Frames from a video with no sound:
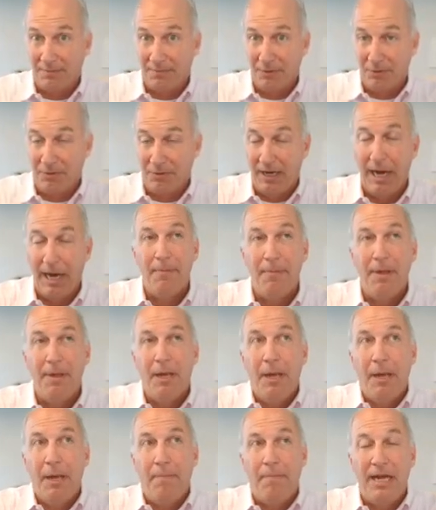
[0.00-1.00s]
Okay.
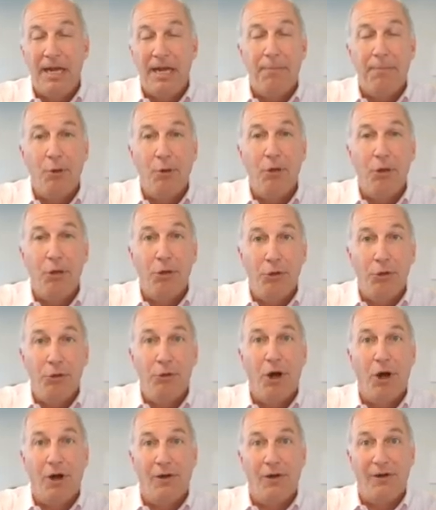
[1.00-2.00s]
People
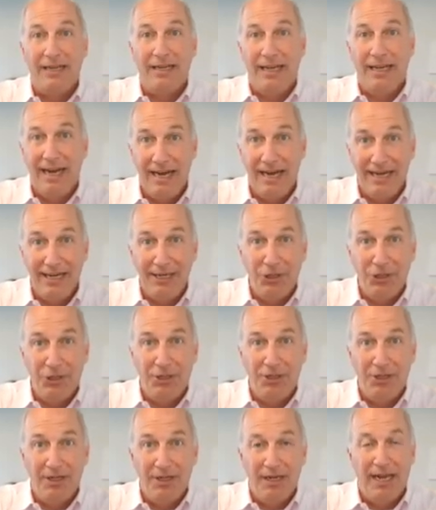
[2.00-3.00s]
who are
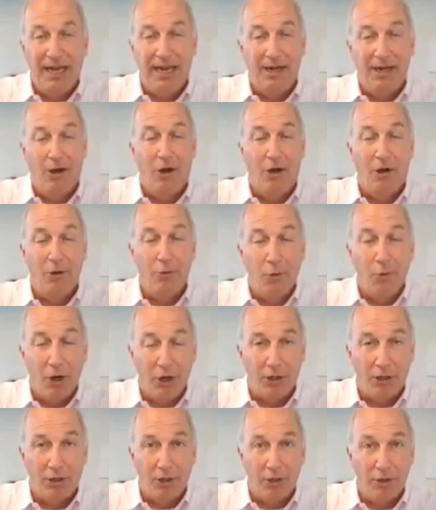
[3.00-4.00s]
engaged and hard
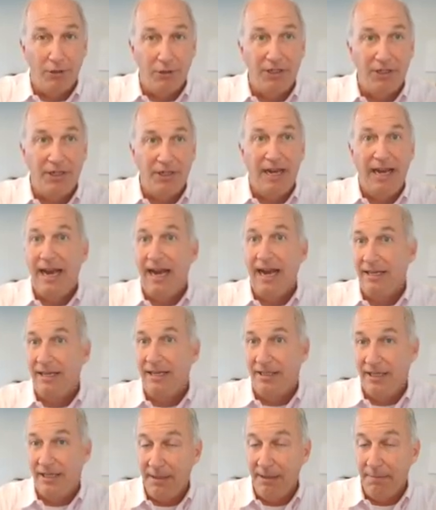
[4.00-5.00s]
workers and
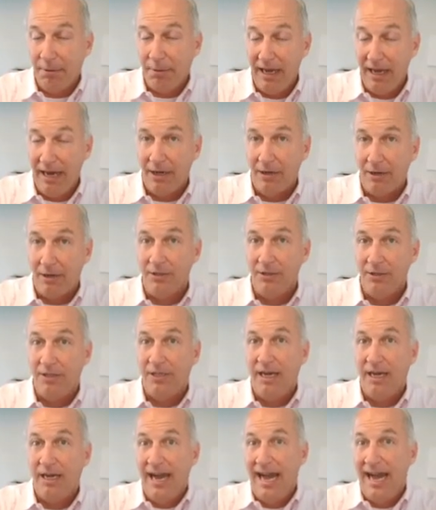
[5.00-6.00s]
team players
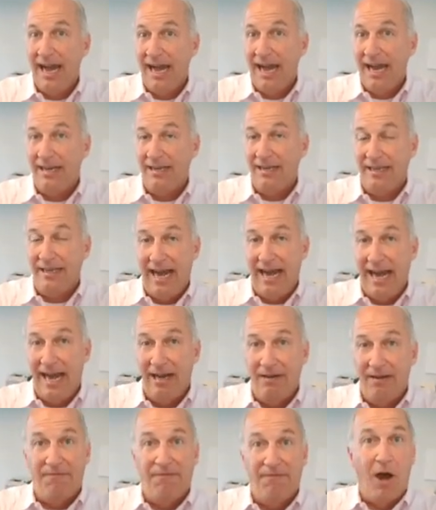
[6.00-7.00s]
and
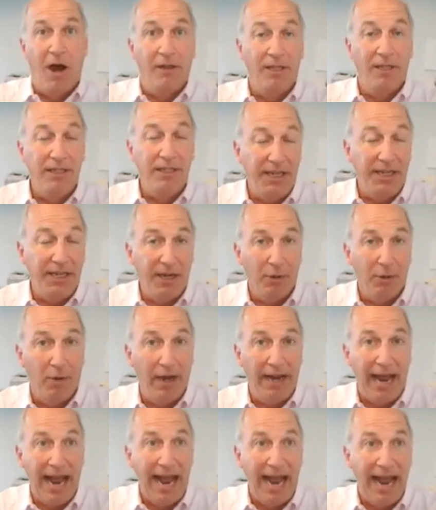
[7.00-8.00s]
volunteer
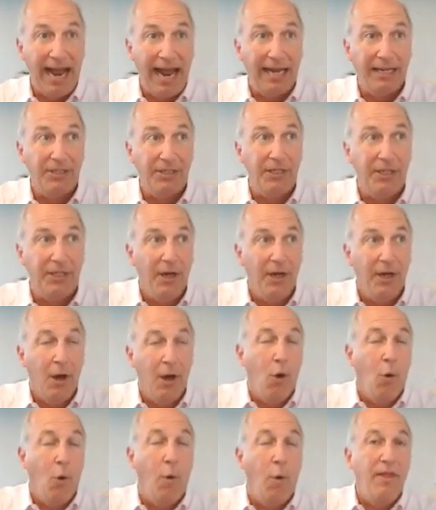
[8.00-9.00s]
when asked,
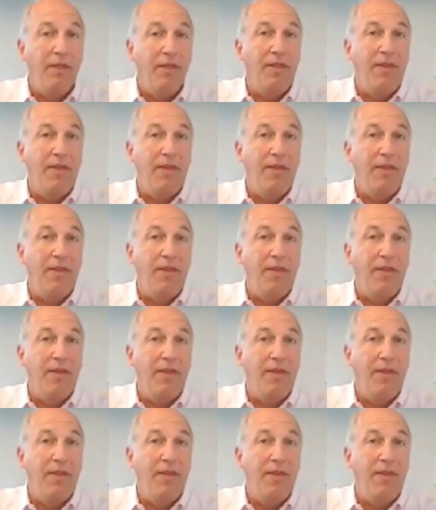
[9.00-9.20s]
when